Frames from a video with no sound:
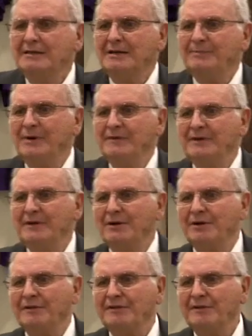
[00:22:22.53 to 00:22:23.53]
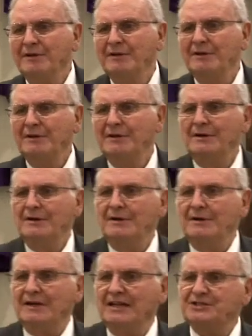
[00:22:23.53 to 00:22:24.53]
upon the earth.
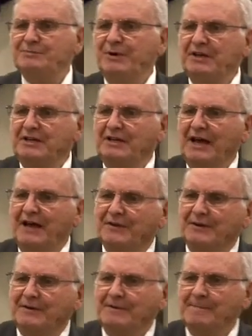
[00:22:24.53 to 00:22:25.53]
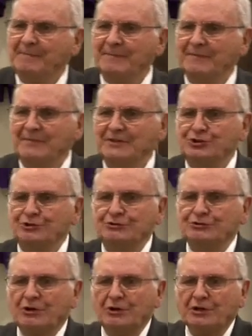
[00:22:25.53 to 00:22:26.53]
Now let's put it together. The
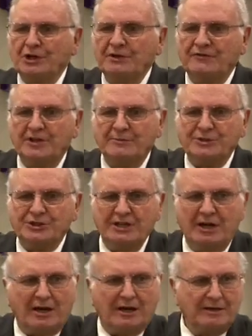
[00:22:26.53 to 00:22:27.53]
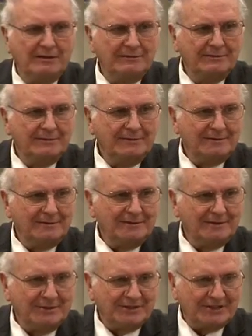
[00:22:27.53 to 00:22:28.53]
Jews are looking for the Mashiach,
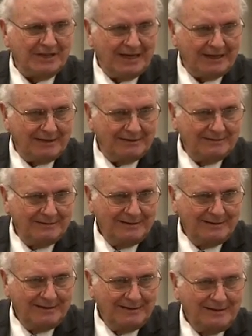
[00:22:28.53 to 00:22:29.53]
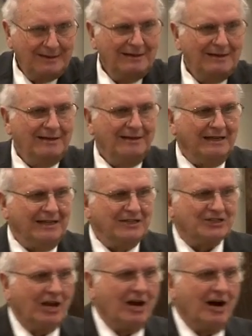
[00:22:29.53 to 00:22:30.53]
the Messiah.
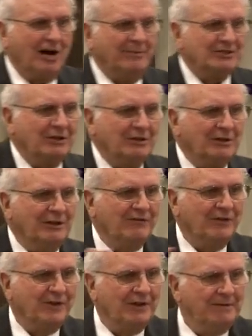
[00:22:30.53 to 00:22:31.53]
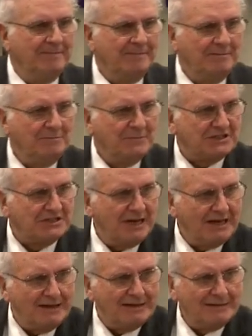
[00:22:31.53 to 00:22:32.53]
Islam is looking for the
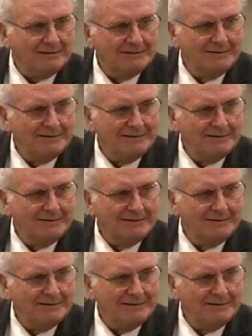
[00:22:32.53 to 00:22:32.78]
Messiah